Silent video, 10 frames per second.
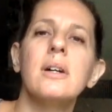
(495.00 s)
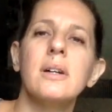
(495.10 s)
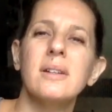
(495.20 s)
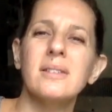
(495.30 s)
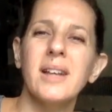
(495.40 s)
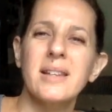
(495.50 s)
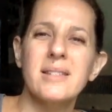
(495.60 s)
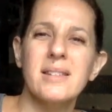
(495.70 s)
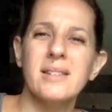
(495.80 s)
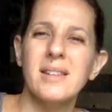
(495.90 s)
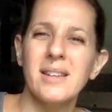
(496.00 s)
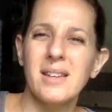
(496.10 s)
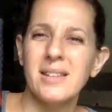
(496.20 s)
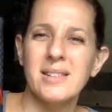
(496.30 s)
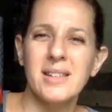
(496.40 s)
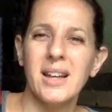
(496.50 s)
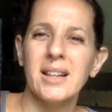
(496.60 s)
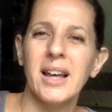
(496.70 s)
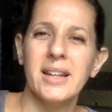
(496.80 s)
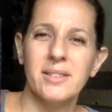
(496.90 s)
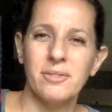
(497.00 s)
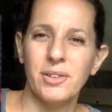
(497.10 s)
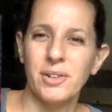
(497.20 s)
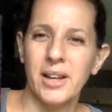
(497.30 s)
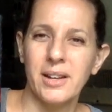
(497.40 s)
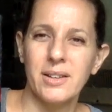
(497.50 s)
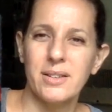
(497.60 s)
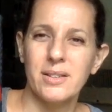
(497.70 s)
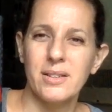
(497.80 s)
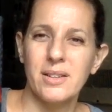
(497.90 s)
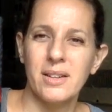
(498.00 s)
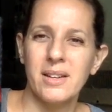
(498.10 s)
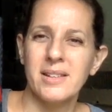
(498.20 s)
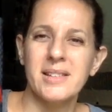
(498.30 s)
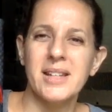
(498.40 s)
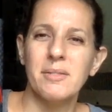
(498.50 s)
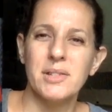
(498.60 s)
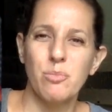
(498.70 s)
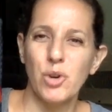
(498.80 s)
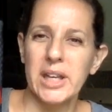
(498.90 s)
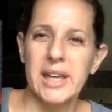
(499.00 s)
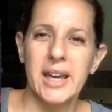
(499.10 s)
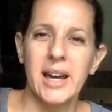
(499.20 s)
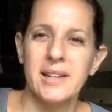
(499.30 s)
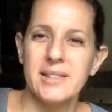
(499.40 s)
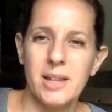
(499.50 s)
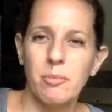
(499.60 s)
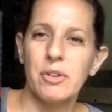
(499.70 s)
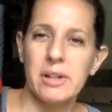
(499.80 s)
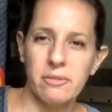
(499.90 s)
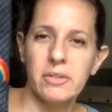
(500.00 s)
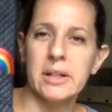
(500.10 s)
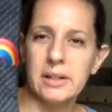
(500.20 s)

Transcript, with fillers: uh, less, it's not light for like it doesn't have a springy kind of summery feel.